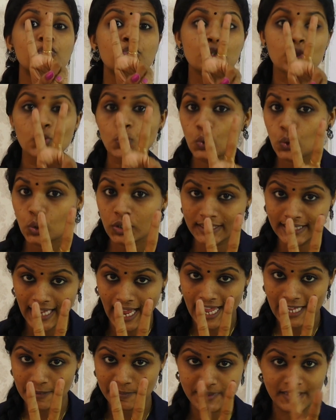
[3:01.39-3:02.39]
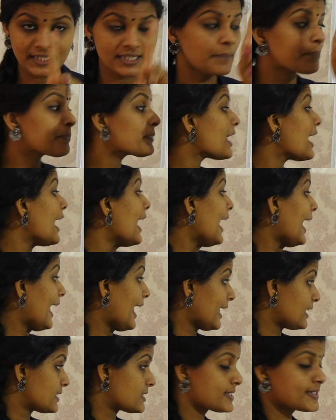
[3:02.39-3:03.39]
two types,
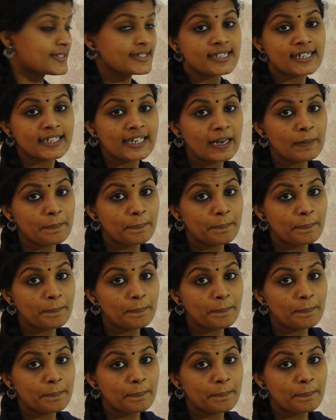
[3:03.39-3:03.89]
external